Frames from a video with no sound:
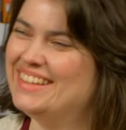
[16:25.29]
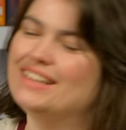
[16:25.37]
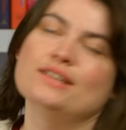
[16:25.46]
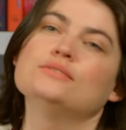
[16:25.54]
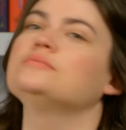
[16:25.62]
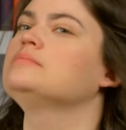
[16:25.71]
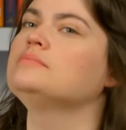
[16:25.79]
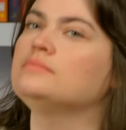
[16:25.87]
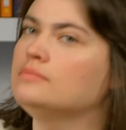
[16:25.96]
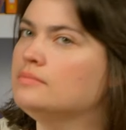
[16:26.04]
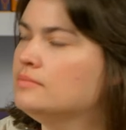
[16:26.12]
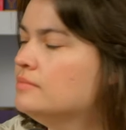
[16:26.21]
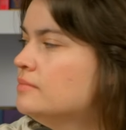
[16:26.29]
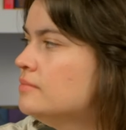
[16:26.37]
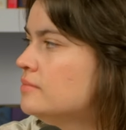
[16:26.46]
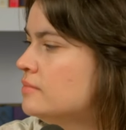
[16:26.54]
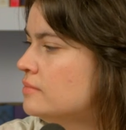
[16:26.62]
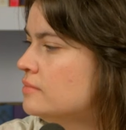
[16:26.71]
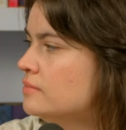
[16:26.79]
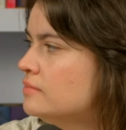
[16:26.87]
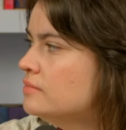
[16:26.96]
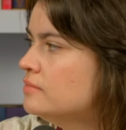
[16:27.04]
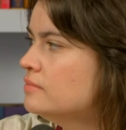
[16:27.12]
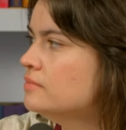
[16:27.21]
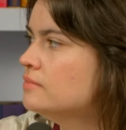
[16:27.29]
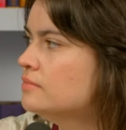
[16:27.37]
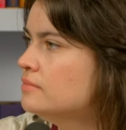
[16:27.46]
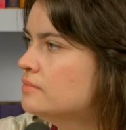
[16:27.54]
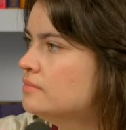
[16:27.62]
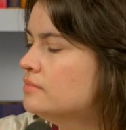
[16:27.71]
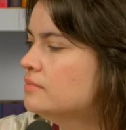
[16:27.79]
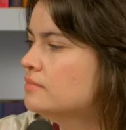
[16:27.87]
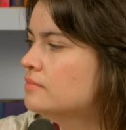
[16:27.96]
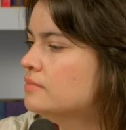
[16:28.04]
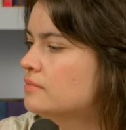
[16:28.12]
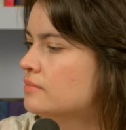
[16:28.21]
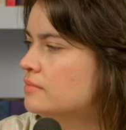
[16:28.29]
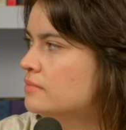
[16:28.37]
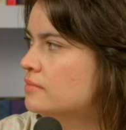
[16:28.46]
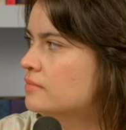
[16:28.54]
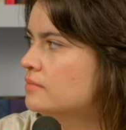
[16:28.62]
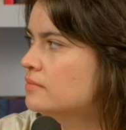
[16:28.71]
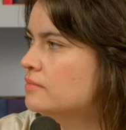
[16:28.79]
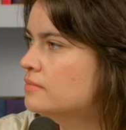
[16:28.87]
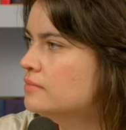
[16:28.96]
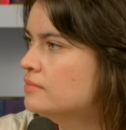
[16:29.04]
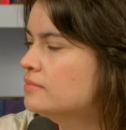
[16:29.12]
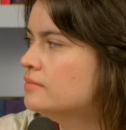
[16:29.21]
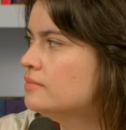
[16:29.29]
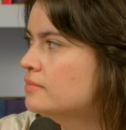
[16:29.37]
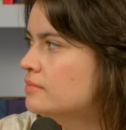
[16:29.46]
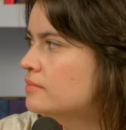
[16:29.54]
This person isn't speaking.